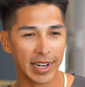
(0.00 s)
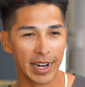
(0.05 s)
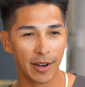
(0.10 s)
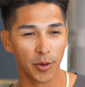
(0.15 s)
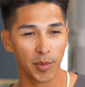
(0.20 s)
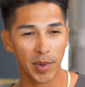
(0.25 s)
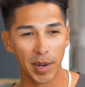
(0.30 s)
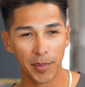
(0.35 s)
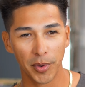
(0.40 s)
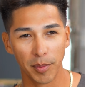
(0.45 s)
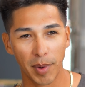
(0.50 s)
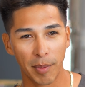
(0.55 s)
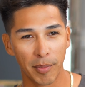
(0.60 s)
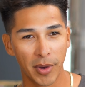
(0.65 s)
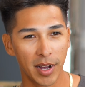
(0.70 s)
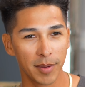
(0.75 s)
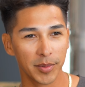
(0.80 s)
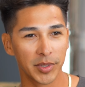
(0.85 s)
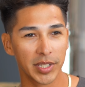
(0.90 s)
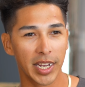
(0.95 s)
And I remember my
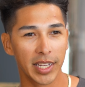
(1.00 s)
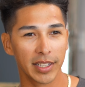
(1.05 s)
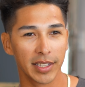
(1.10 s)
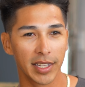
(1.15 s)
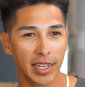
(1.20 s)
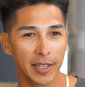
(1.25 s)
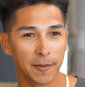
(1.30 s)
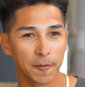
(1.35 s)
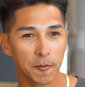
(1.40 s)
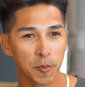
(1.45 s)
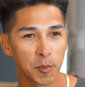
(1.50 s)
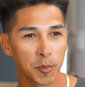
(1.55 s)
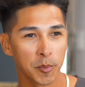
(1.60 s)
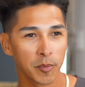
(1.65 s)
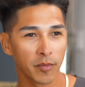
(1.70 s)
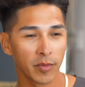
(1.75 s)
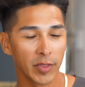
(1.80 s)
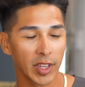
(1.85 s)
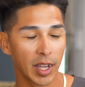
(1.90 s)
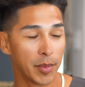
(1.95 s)
mom saying, like,
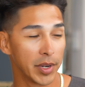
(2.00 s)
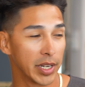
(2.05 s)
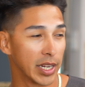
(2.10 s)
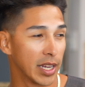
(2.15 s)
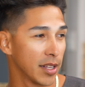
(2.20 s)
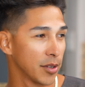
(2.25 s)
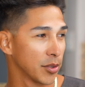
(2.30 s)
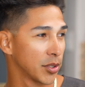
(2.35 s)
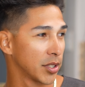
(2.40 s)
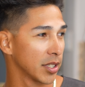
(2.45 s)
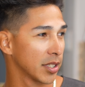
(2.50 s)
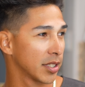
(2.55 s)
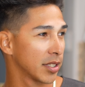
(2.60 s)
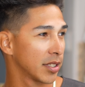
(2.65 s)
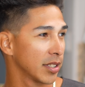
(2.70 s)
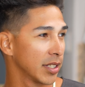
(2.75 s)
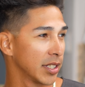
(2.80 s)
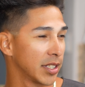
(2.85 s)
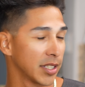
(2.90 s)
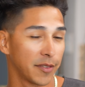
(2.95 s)
I mean, yeah, it
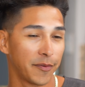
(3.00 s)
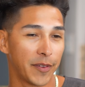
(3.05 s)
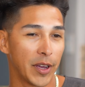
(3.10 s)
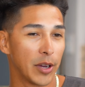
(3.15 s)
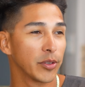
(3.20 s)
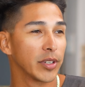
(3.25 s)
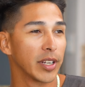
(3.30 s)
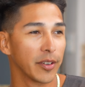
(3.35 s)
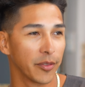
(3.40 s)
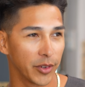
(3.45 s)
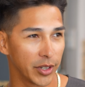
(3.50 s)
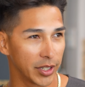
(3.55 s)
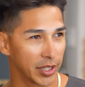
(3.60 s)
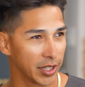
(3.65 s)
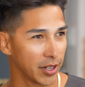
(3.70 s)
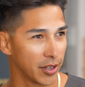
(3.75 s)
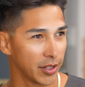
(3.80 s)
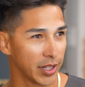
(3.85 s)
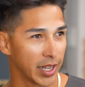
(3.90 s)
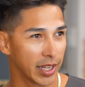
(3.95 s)
just felt different.
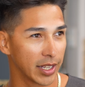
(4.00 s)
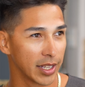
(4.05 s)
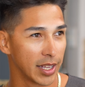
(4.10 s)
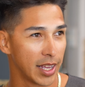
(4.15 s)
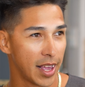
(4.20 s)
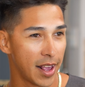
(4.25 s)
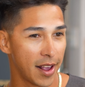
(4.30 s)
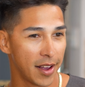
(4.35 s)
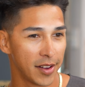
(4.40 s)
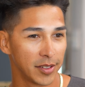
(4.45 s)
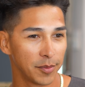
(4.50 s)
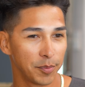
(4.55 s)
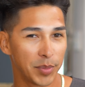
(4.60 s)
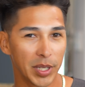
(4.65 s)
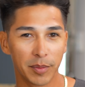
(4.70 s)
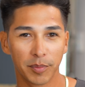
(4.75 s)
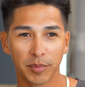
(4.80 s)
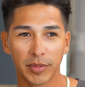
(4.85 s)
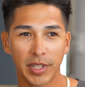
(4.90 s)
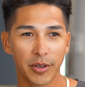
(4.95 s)
You know, like
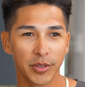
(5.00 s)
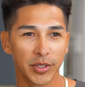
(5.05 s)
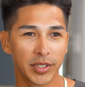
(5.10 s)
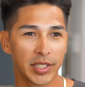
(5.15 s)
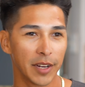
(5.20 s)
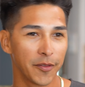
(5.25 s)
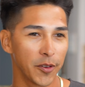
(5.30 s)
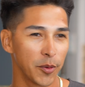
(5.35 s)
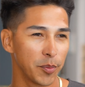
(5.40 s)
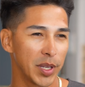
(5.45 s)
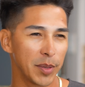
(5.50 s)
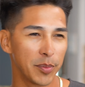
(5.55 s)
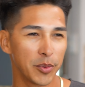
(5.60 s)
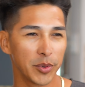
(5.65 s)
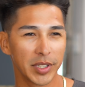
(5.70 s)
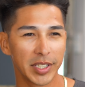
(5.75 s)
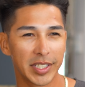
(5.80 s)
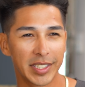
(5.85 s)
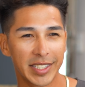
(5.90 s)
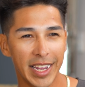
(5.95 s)
there was different
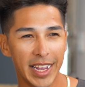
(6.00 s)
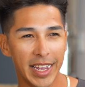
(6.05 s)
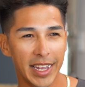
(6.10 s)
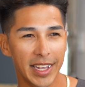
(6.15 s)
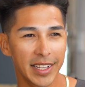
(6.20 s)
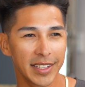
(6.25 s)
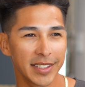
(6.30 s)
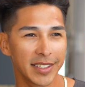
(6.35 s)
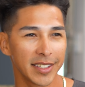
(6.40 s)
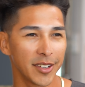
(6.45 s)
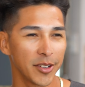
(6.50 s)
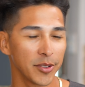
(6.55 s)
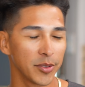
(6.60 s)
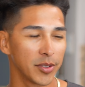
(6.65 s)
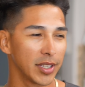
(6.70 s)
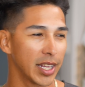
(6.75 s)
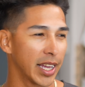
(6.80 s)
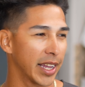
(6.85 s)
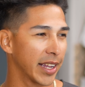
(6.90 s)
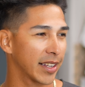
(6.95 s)
people in the stands. You know,
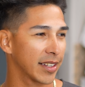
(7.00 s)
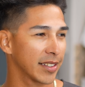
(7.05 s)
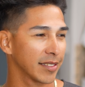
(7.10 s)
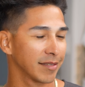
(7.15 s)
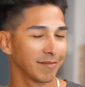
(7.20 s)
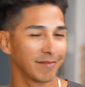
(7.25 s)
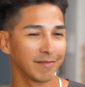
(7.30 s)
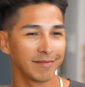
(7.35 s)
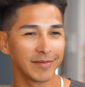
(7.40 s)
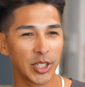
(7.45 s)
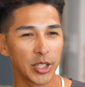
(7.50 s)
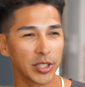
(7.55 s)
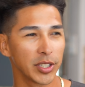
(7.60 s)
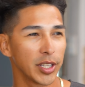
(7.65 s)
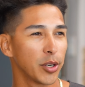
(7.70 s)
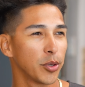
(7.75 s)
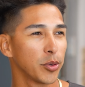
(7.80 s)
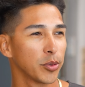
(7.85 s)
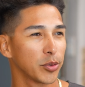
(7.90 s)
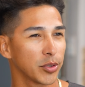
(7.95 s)
like. Just
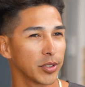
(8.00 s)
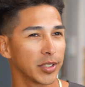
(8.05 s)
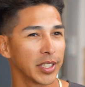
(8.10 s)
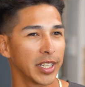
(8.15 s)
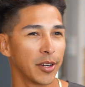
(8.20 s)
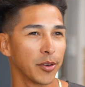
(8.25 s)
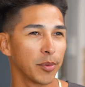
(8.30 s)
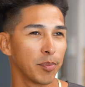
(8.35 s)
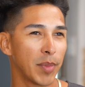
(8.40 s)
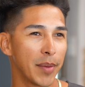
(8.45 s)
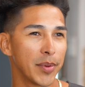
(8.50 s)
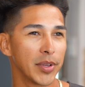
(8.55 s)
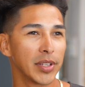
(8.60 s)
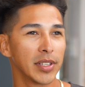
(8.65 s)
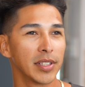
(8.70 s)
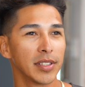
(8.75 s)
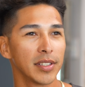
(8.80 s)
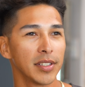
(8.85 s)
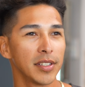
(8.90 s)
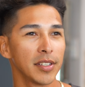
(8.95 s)
little, you know,
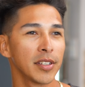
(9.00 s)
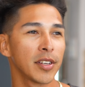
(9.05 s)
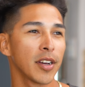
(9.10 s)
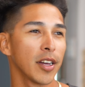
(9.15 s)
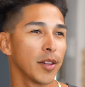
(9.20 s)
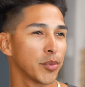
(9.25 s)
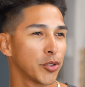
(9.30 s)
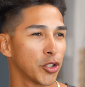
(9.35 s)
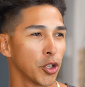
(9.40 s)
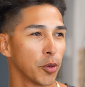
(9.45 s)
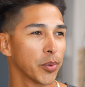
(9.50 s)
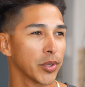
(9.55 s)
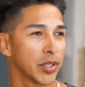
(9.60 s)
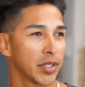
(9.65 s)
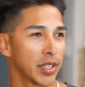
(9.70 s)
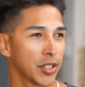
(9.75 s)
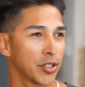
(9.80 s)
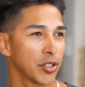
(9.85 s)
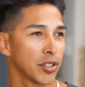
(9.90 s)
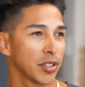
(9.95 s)
maybe you can call them
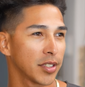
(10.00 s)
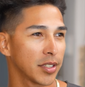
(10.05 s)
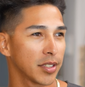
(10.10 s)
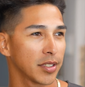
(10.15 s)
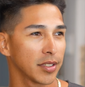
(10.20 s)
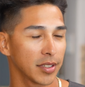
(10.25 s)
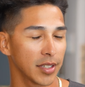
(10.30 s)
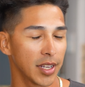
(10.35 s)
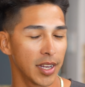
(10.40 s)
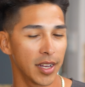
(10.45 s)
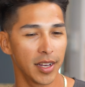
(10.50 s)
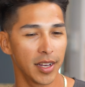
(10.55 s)
superstitious,